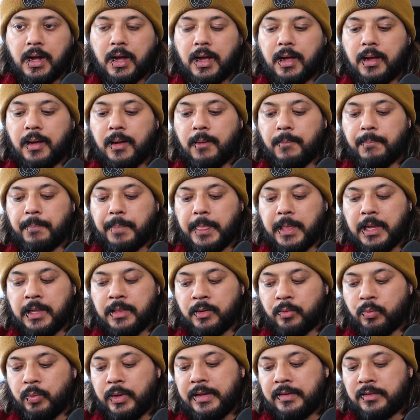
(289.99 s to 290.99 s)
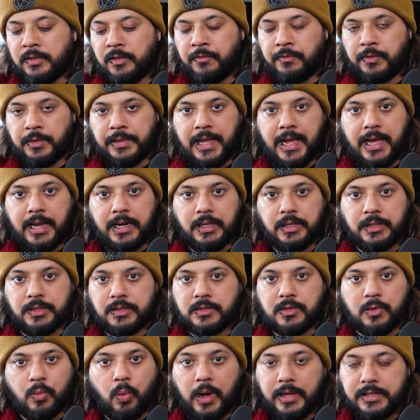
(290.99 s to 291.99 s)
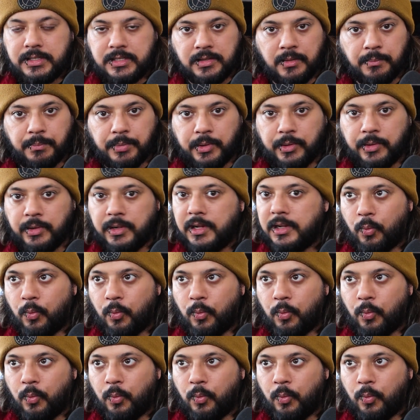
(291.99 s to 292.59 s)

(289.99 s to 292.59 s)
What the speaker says: And the reason for that is quite simple.